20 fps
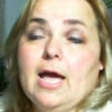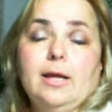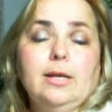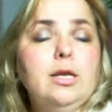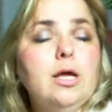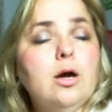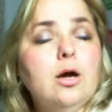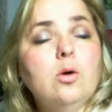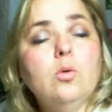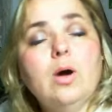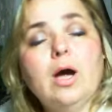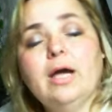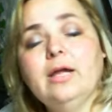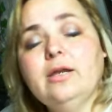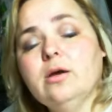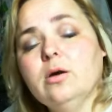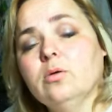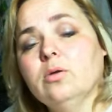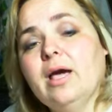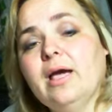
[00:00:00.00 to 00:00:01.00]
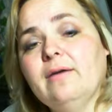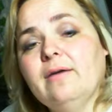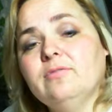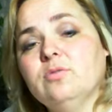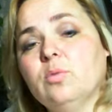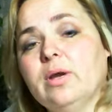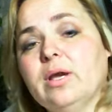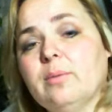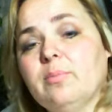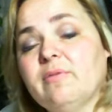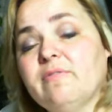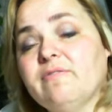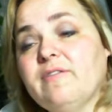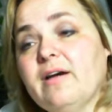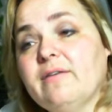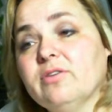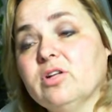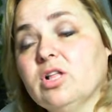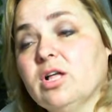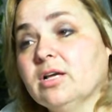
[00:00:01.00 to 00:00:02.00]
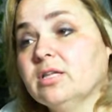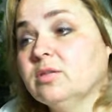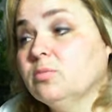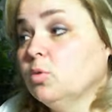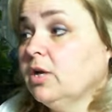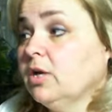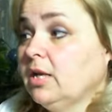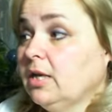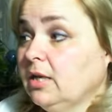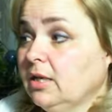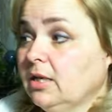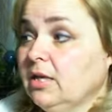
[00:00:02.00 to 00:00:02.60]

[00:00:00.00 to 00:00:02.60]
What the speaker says: No, I don't. I have to wake up at 5 o'clock in the morning,